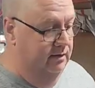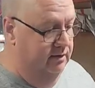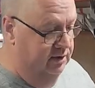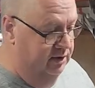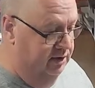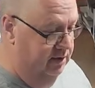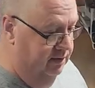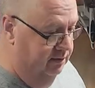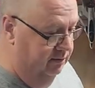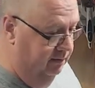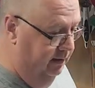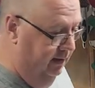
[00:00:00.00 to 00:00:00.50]
in her and
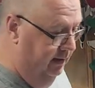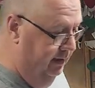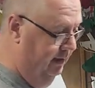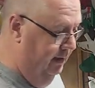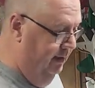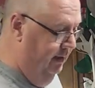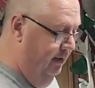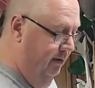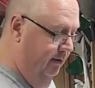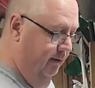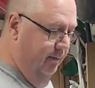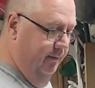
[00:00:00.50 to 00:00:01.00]
she's ready to
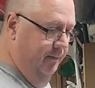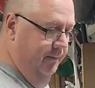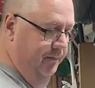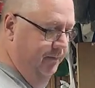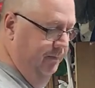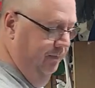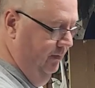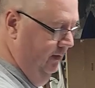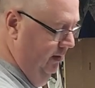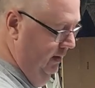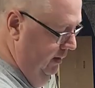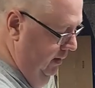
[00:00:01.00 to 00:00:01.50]
go.
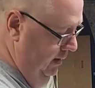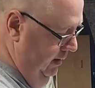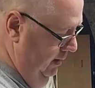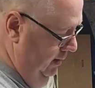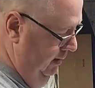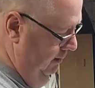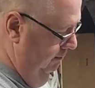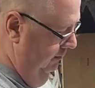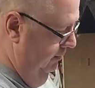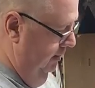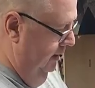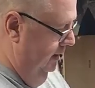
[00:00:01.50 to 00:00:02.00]

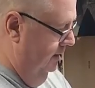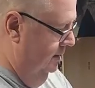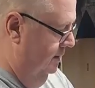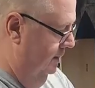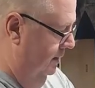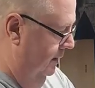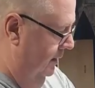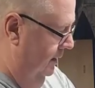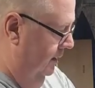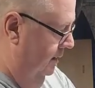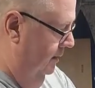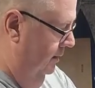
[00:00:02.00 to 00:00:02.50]

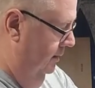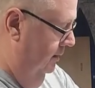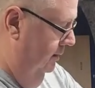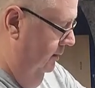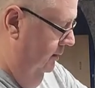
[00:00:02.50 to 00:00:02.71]
But uh,